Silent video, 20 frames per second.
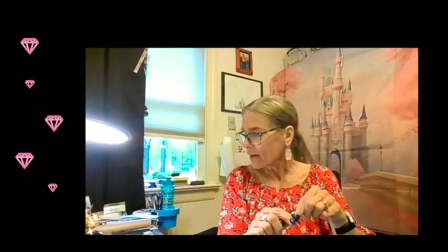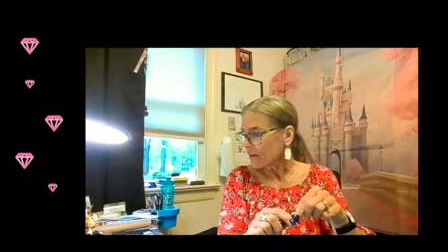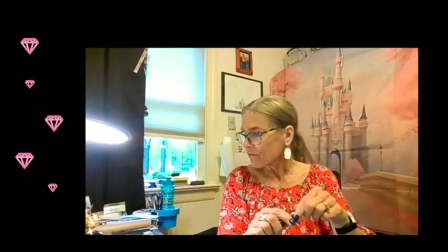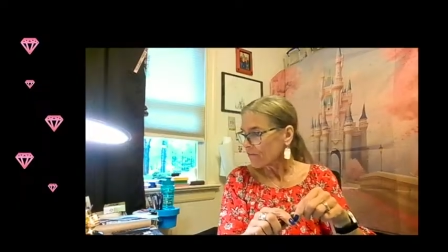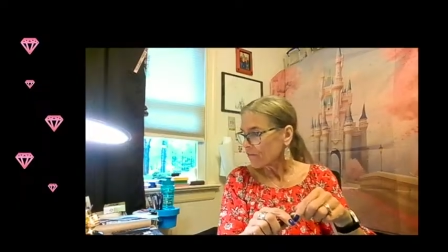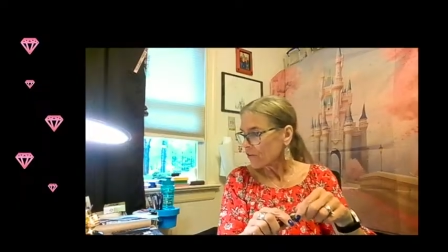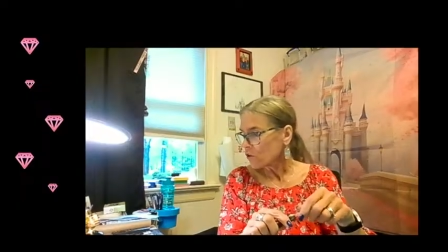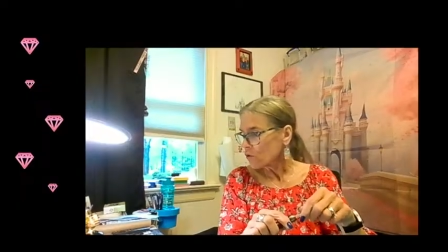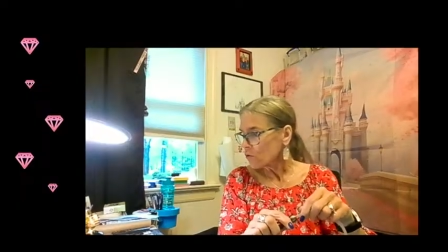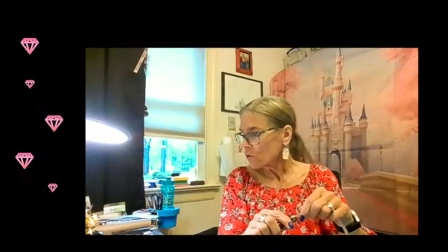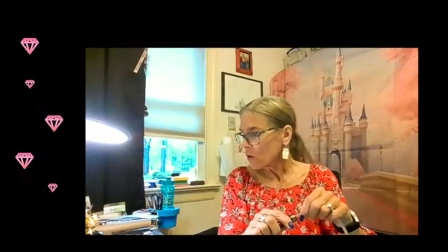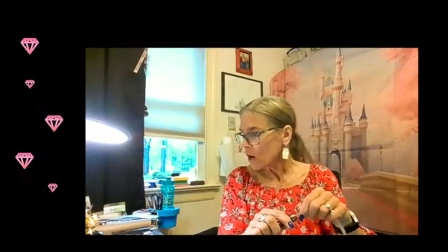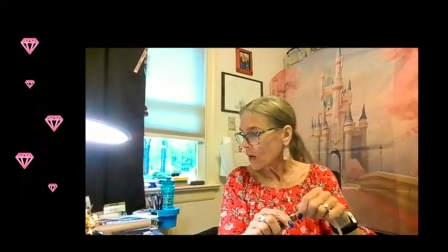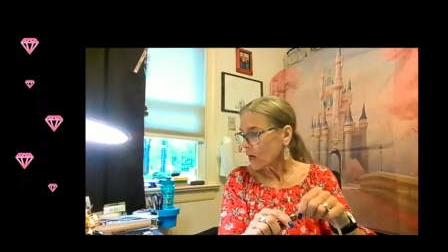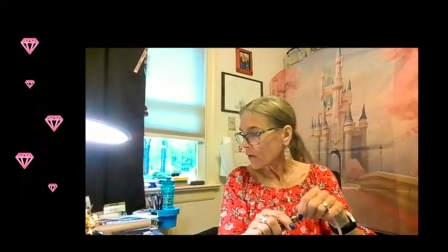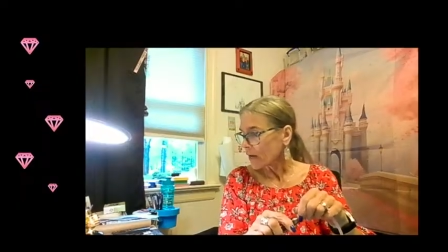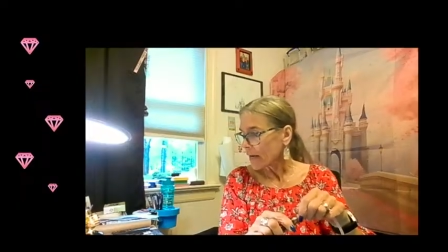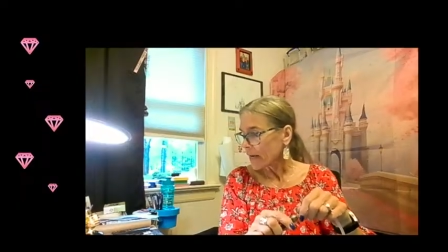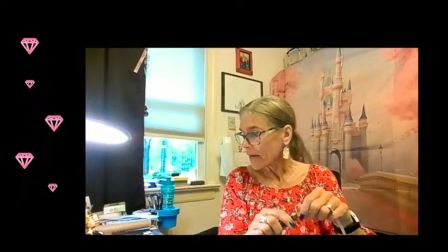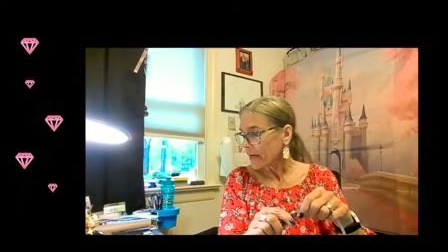if you
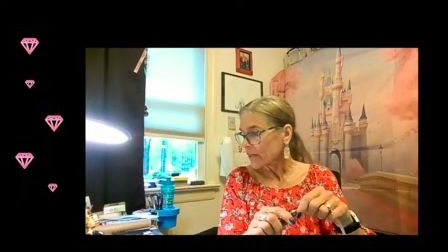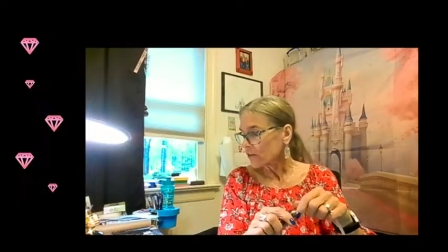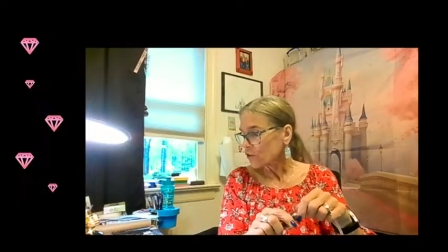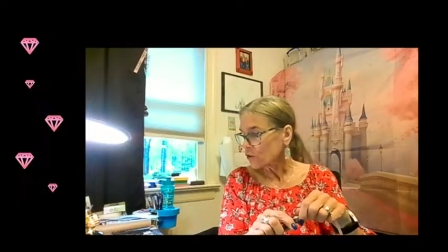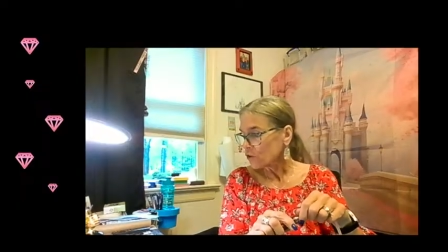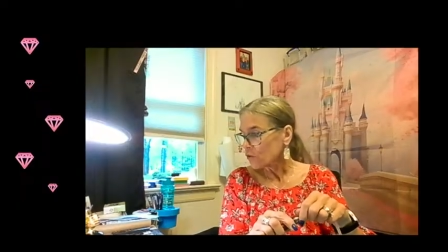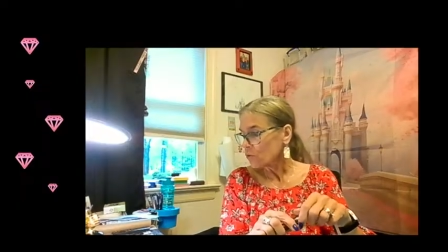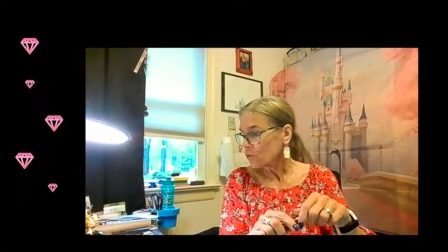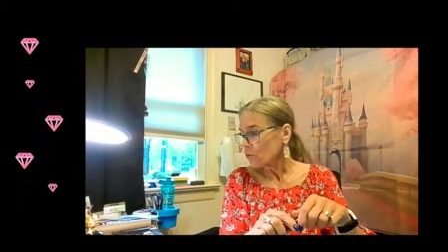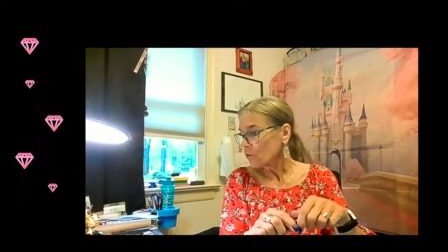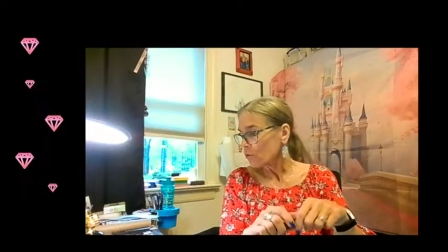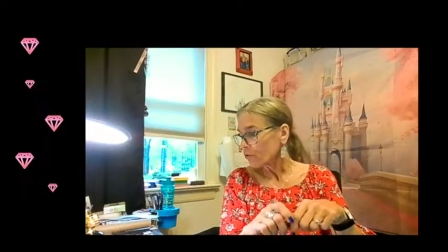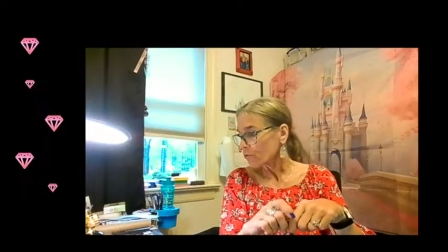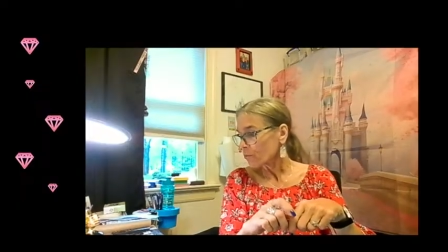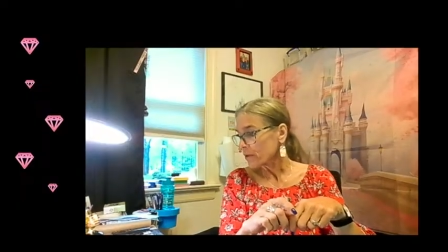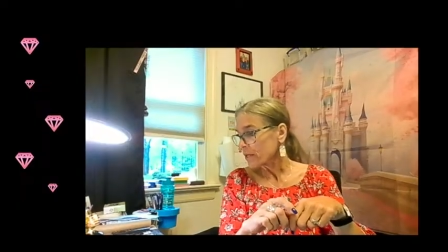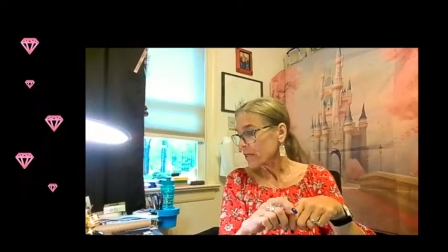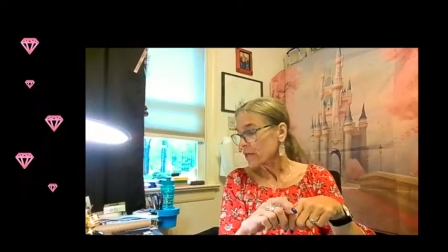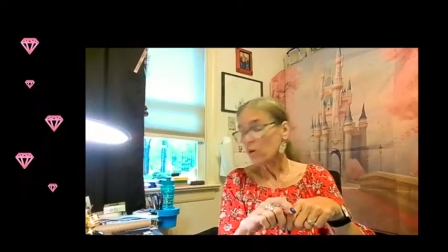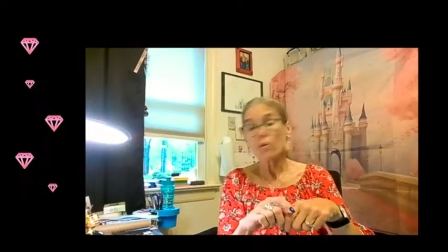are a 2,
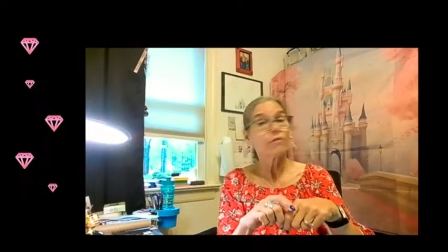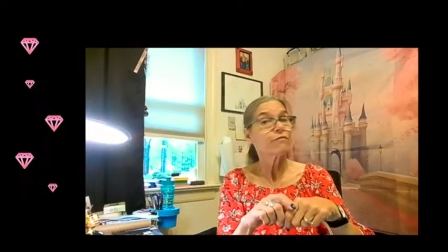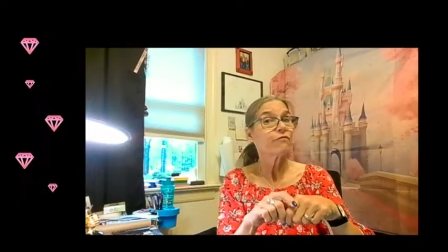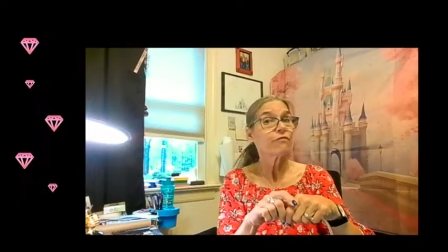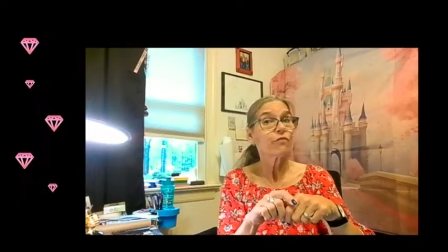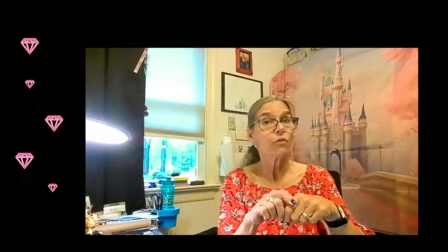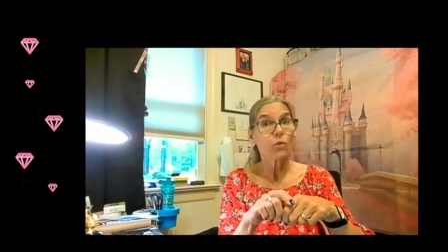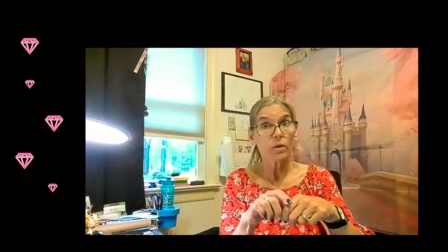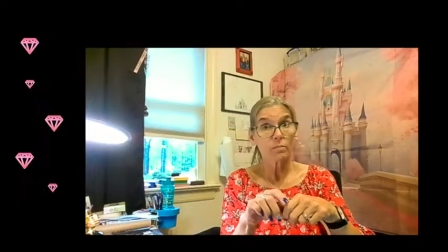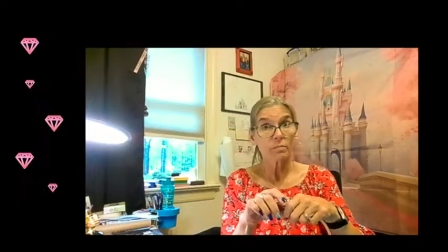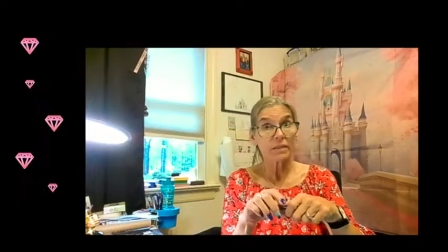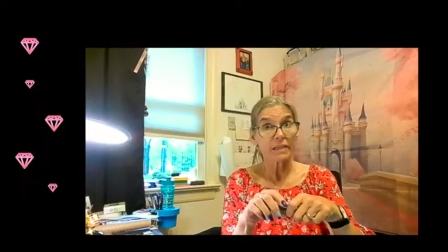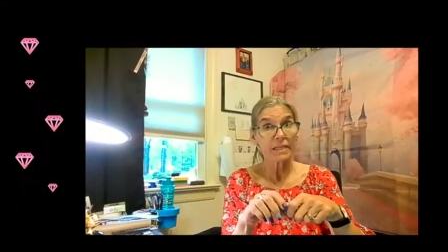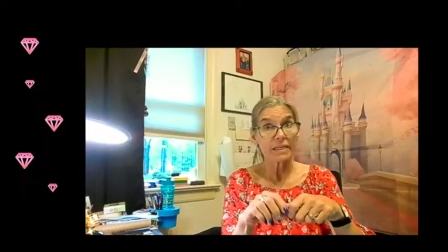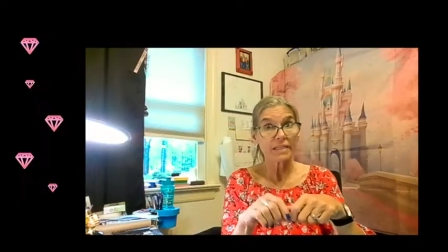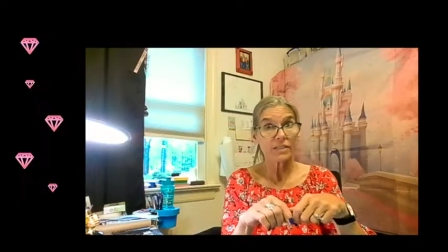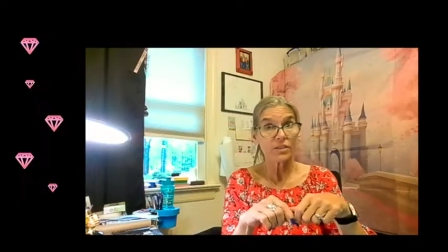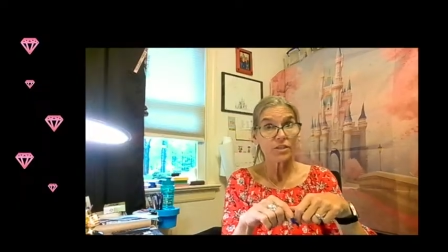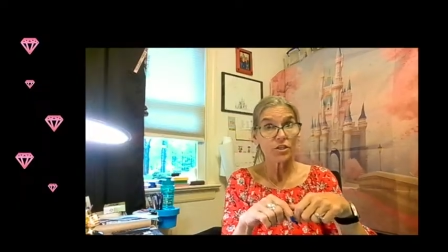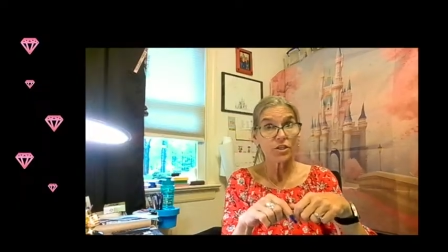3, or 4
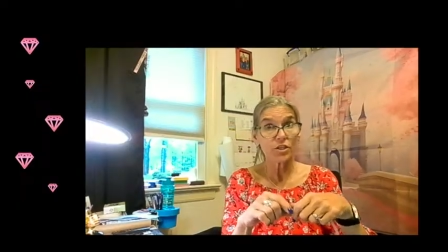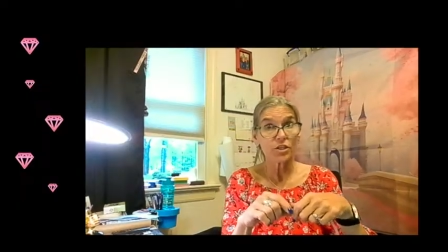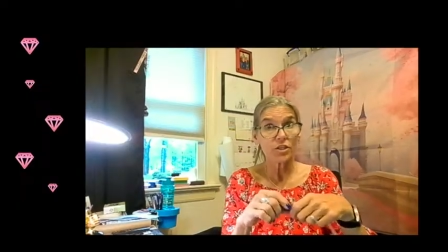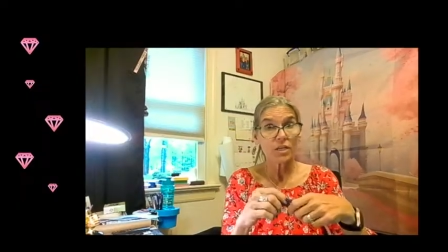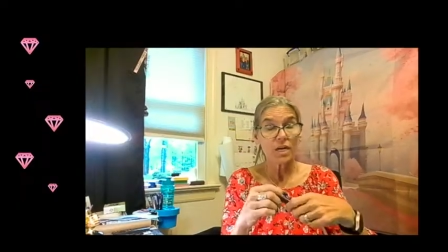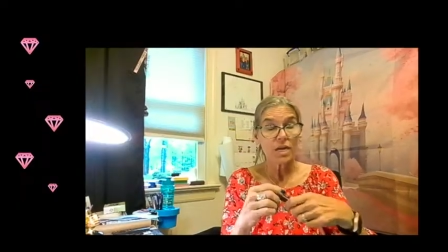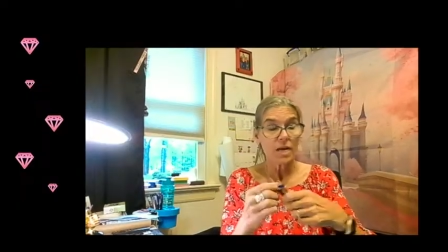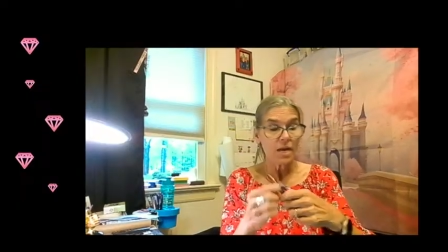placer